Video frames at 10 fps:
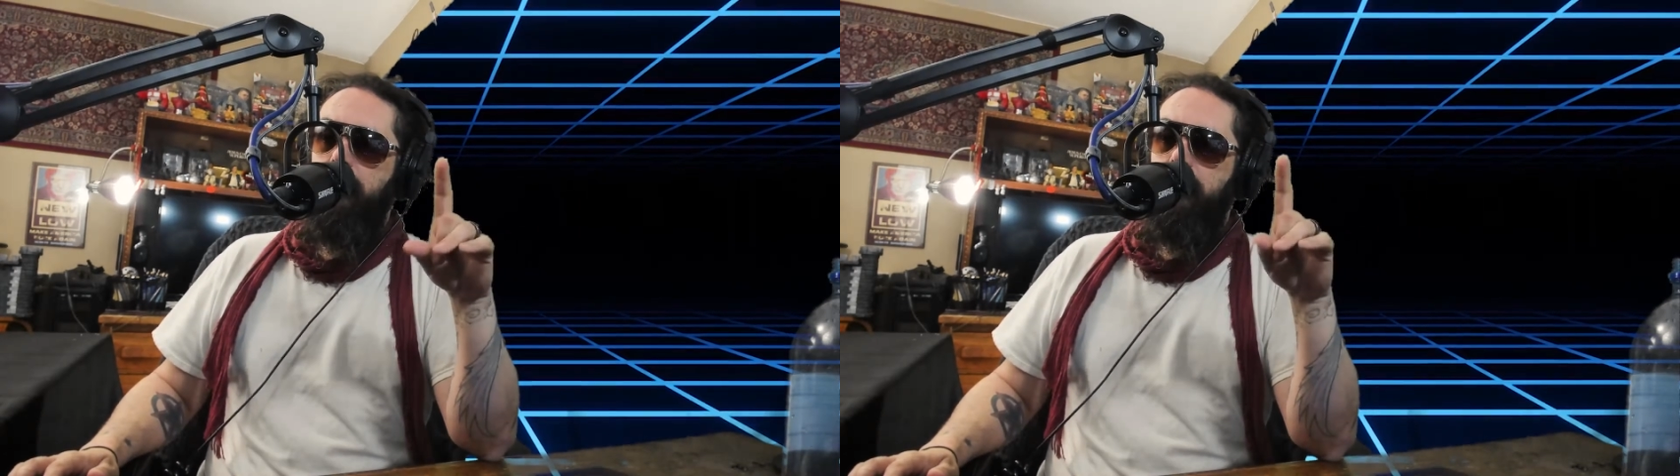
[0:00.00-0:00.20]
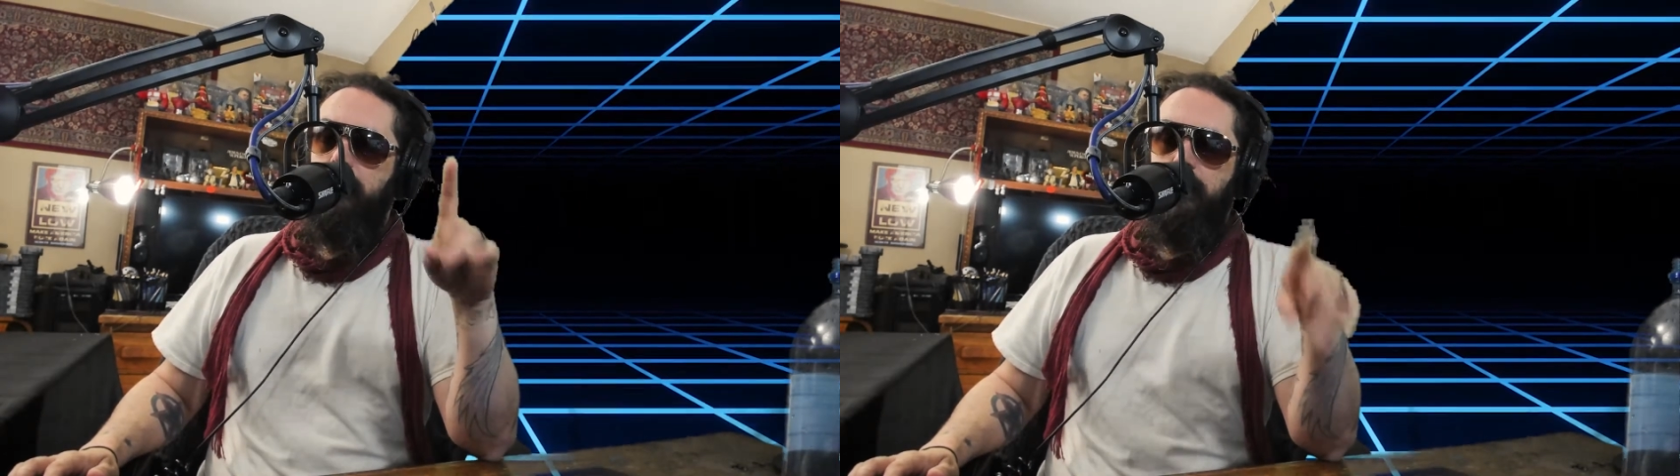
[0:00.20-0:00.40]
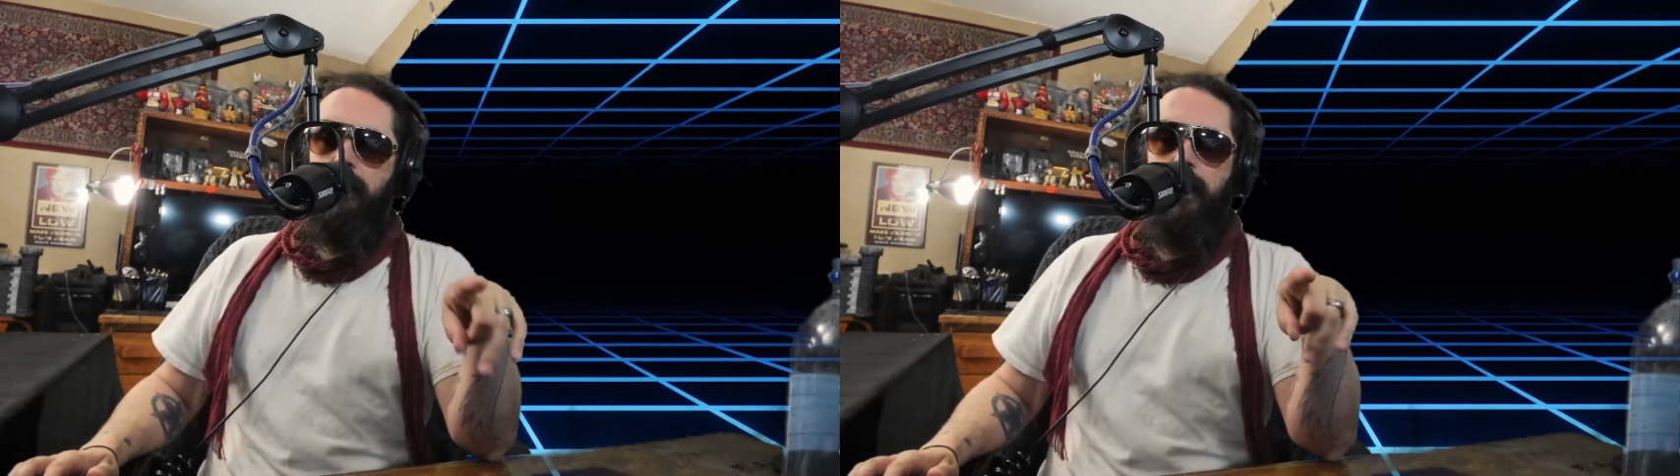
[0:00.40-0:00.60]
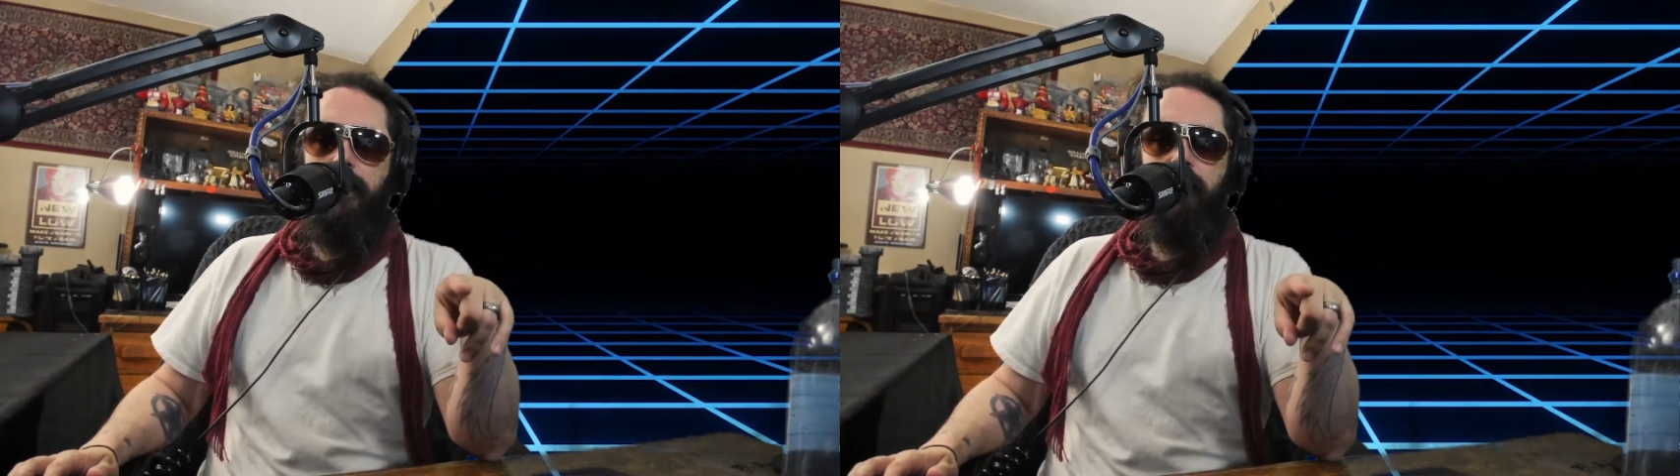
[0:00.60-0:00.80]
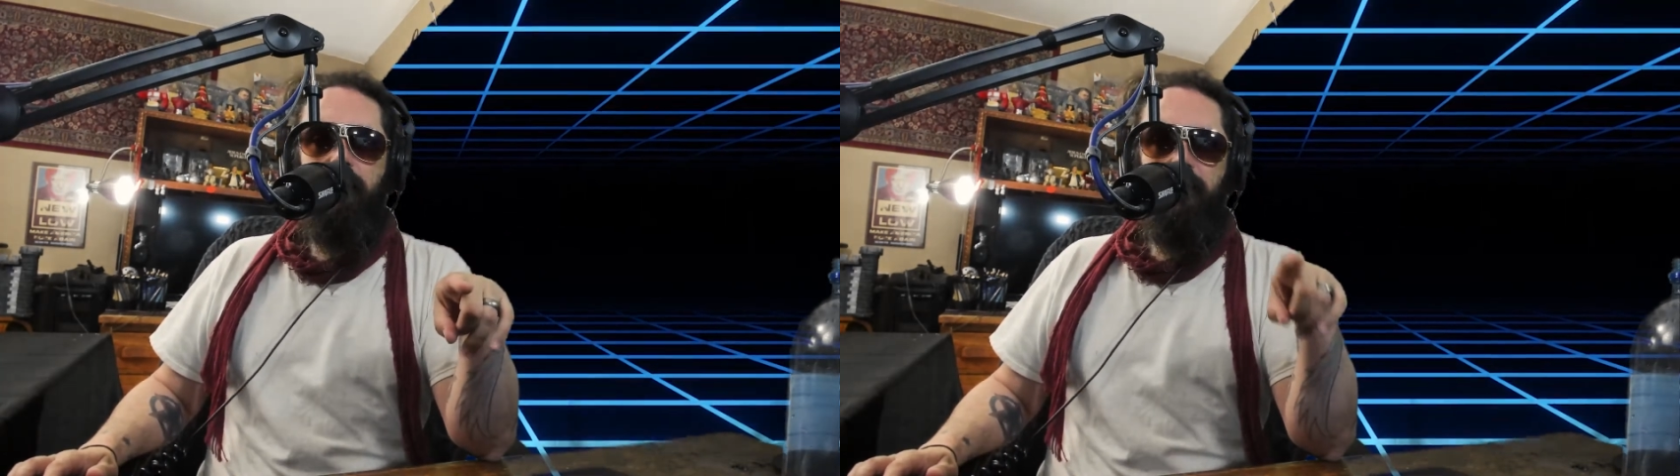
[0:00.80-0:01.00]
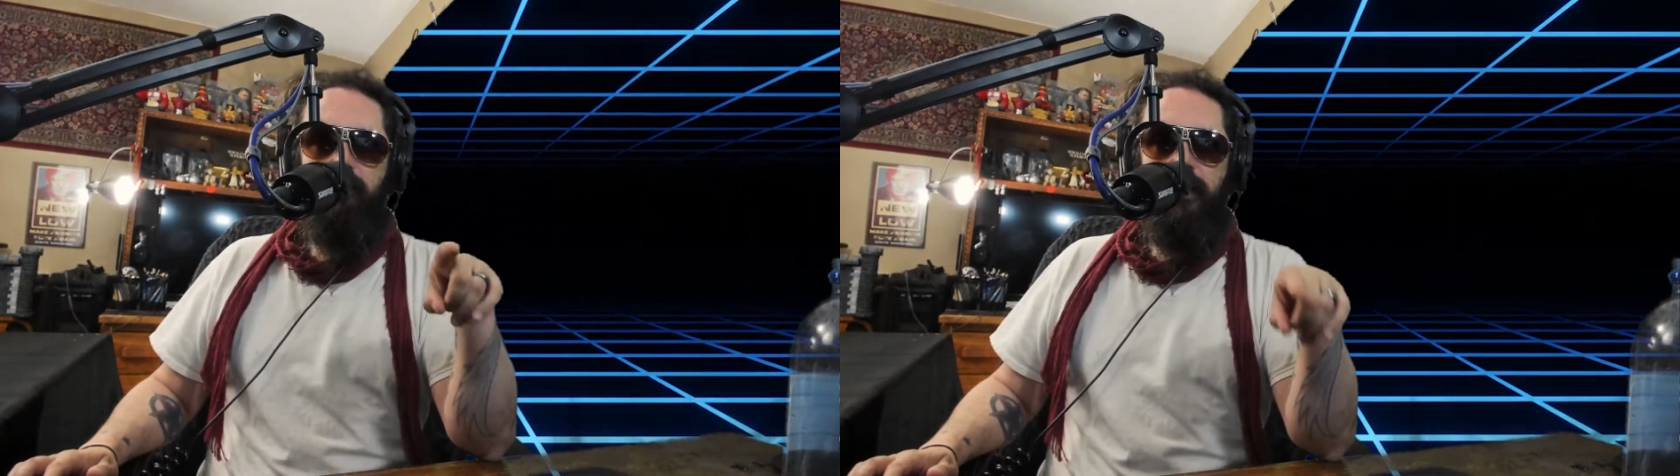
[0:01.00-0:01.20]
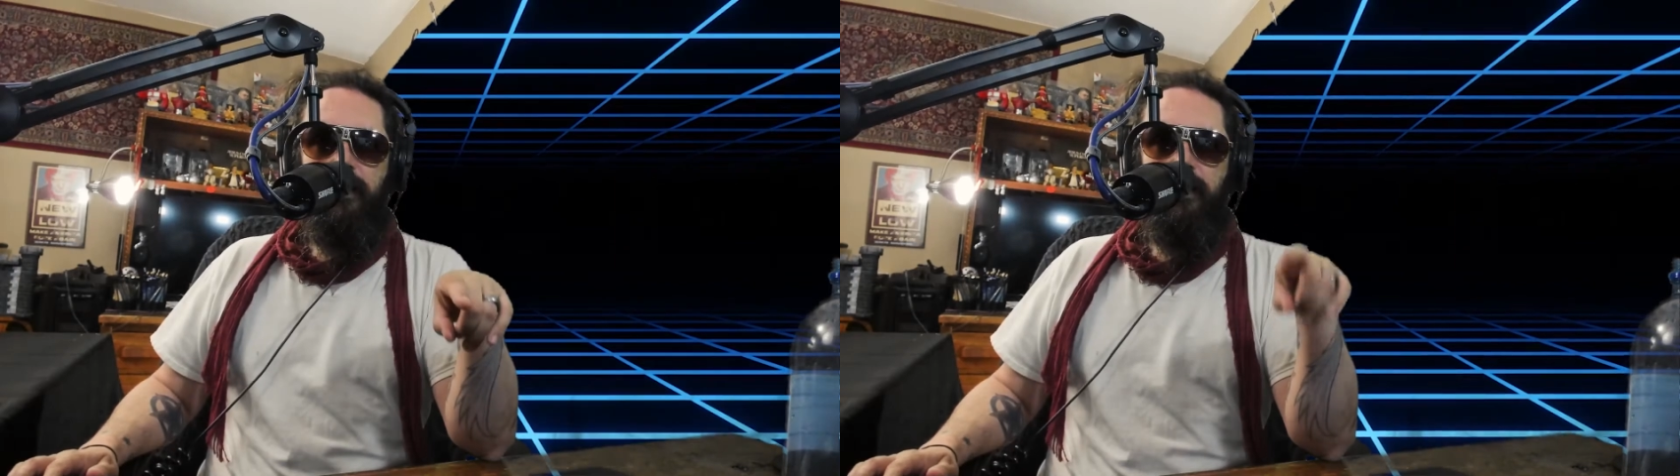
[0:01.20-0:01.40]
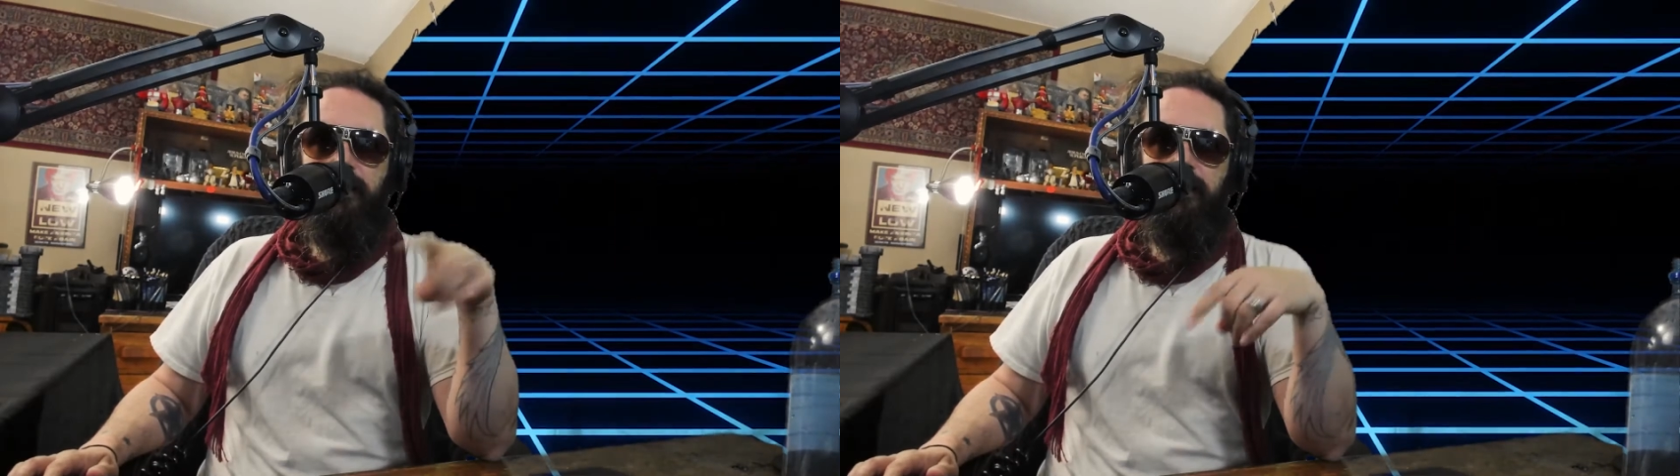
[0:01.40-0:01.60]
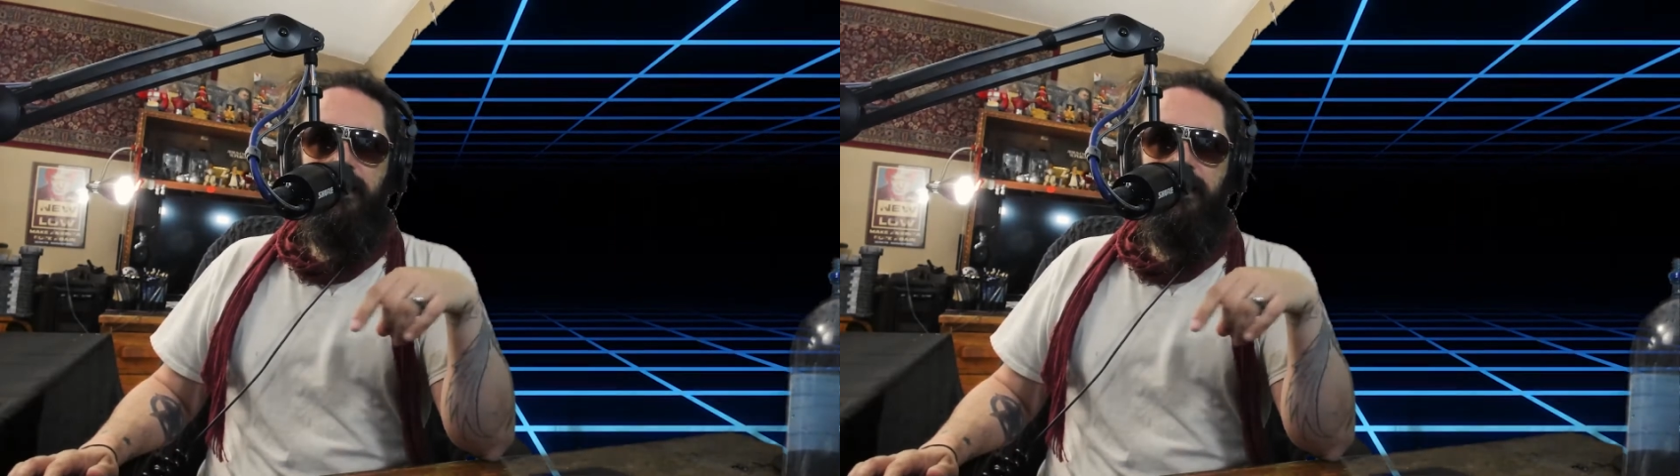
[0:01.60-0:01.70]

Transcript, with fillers: you're gonna like them as much as you